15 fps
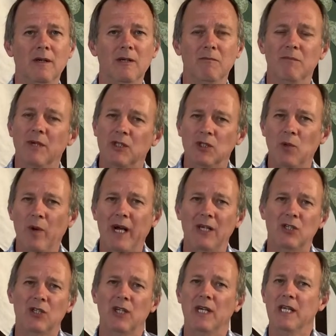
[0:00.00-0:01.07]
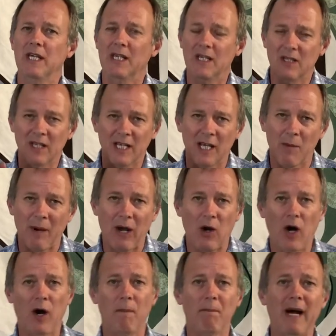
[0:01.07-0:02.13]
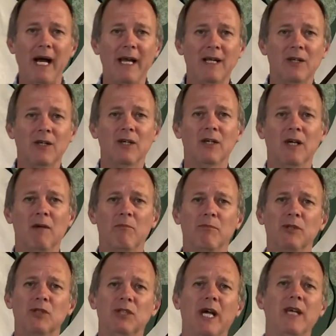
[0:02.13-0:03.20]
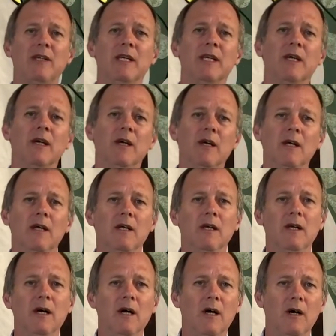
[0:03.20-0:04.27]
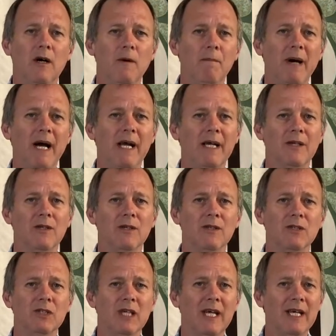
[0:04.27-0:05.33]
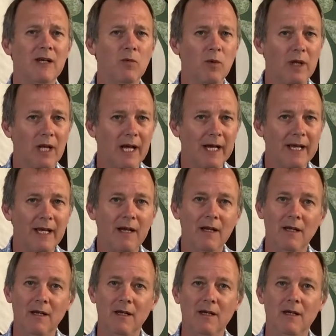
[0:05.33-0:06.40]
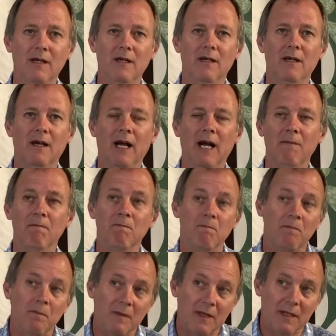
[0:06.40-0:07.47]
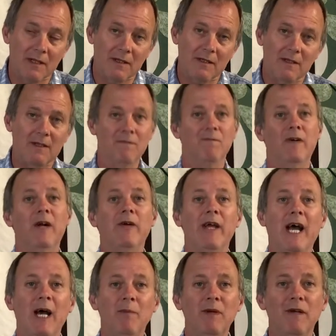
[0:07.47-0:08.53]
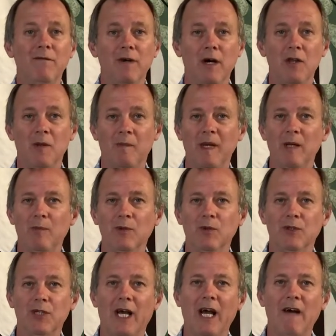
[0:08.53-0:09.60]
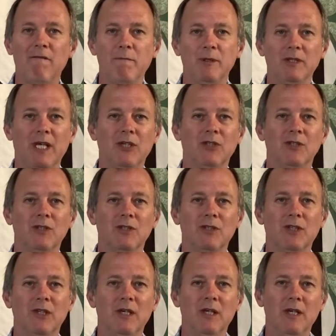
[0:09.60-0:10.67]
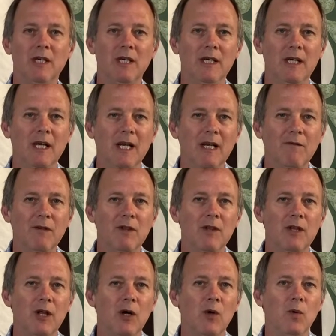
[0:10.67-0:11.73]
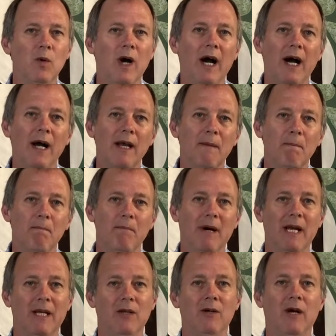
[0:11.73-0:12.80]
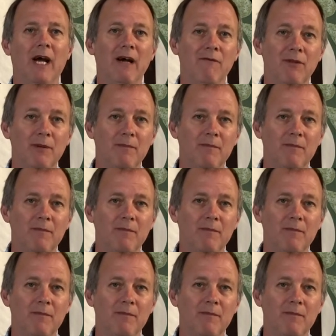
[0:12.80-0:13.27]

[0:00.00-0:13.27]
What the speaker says: But to actually think about our mind and protecting our mind and saying, well, I am very happy for other people to have possessions, even though I might not have them.